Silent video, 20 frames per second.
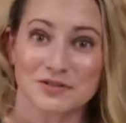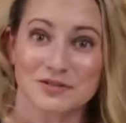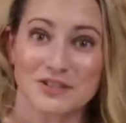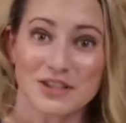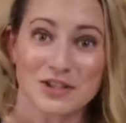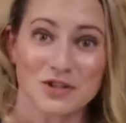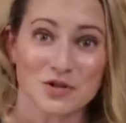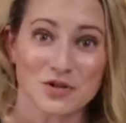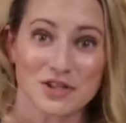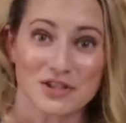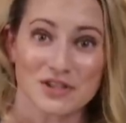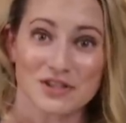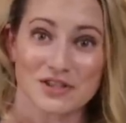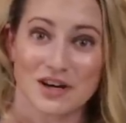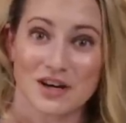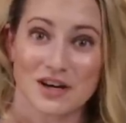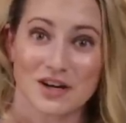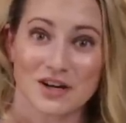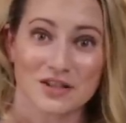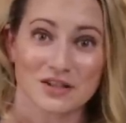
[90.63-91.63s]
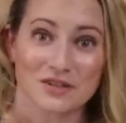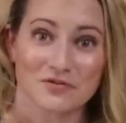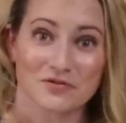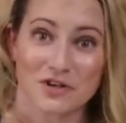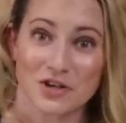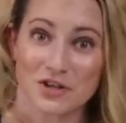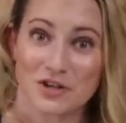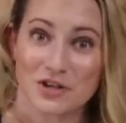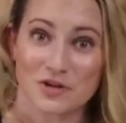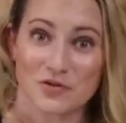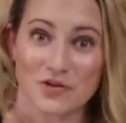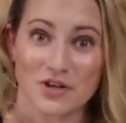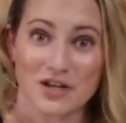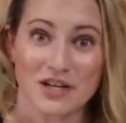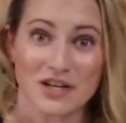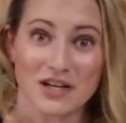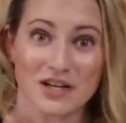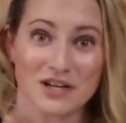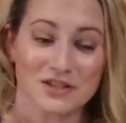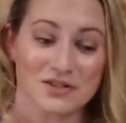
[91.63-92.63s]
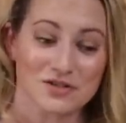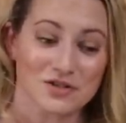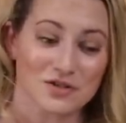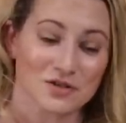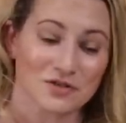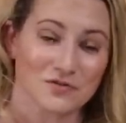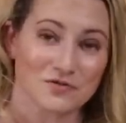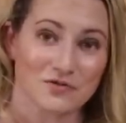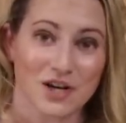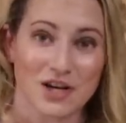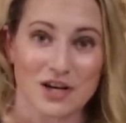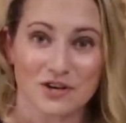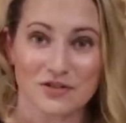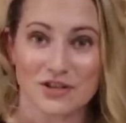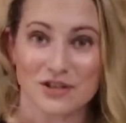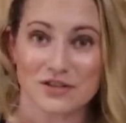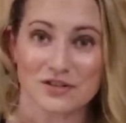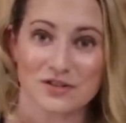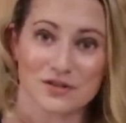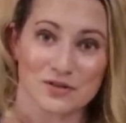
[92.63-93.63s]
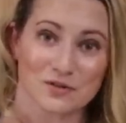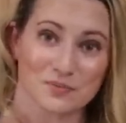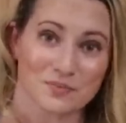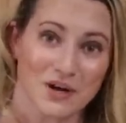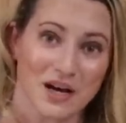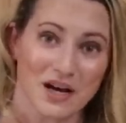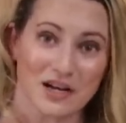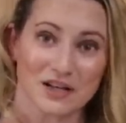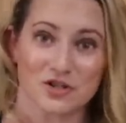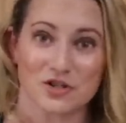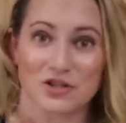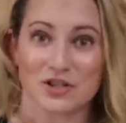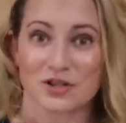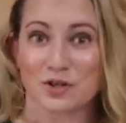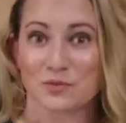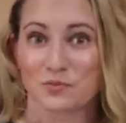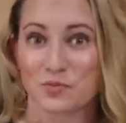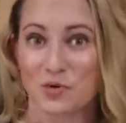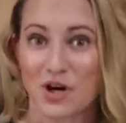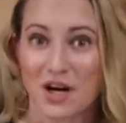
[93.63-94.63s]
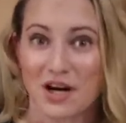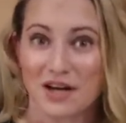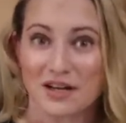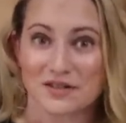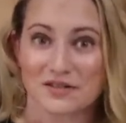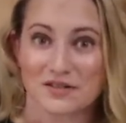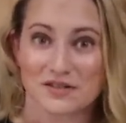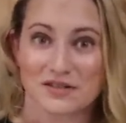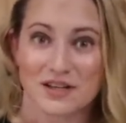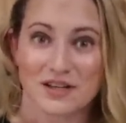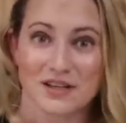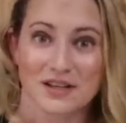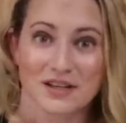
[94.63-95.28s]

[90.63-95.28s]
interests are, if they're ingredients or fragrance or packaging or price.